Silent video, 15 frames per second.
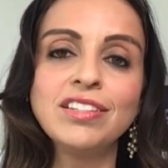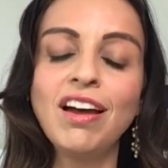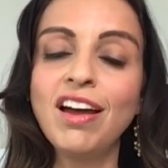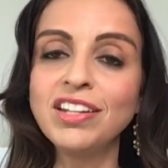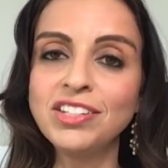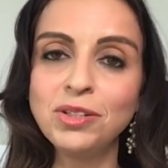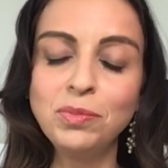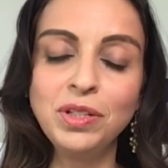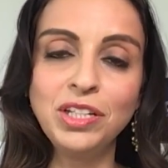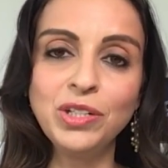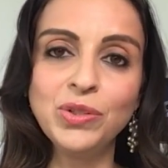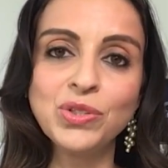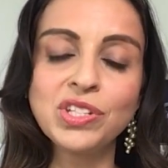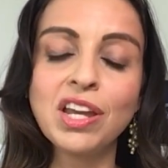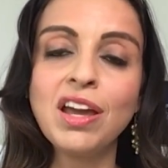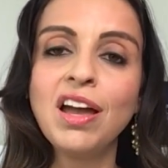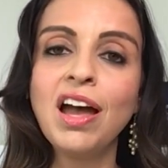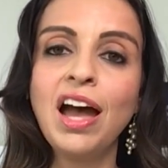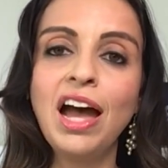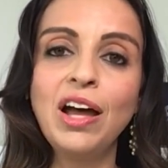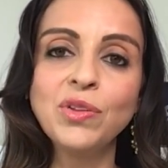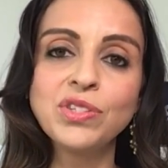not to be used
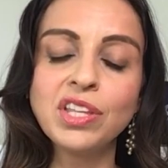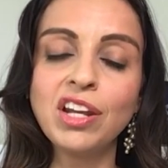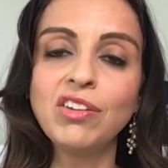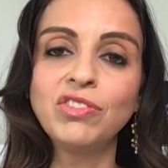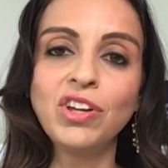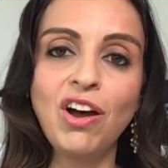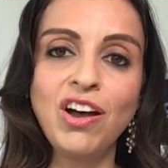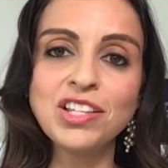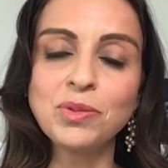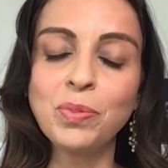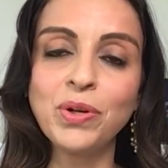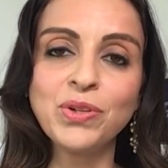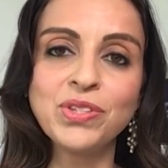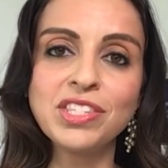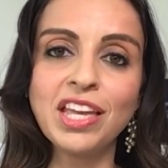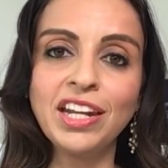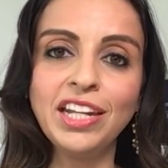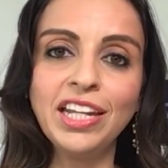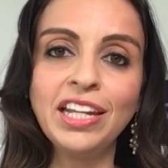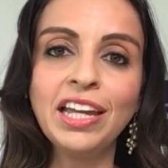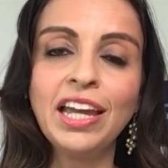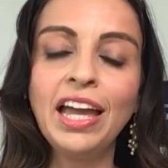outside of the hospital
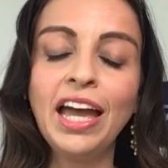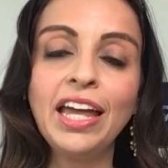setting,